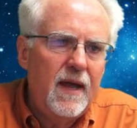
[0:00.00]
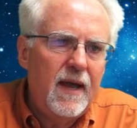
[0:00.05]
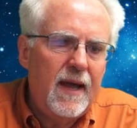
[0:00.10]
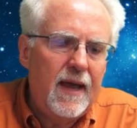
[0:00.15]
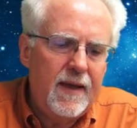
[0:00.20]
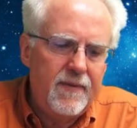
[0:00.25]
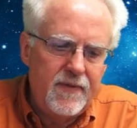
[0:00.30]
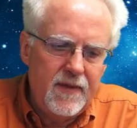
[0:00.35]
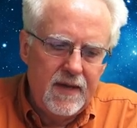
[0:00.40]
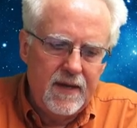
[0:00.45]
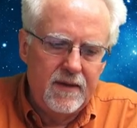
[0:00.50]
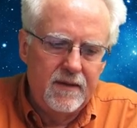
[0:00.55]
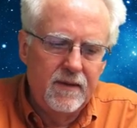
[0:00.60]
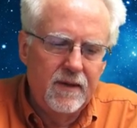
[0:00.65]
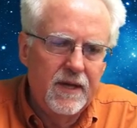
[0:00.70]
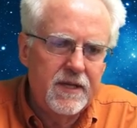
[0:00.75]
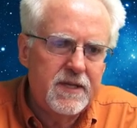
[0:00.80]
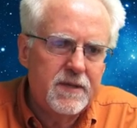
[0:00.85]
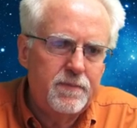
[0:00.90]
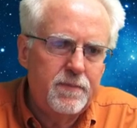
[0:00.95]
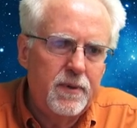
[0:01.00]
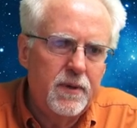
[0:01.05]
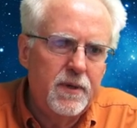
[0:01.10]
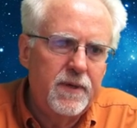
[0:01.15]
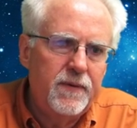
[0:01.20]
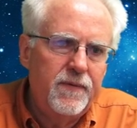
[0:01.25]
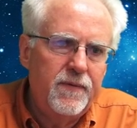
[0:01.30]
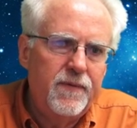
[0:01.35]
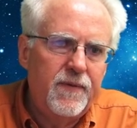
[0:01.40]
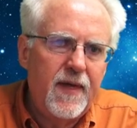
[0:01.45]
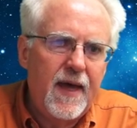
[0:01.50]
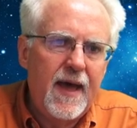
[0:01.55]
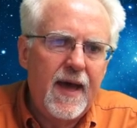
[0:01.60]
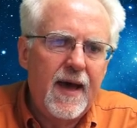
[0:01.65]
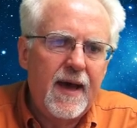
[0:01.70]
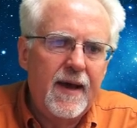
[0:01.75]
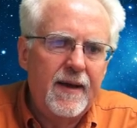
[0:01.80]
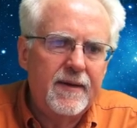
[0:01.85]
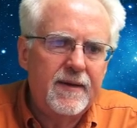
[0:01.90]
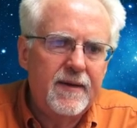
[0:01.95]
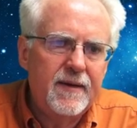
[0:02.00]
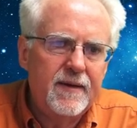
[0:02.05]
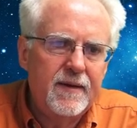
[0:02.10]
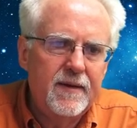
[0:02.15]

and then let's put that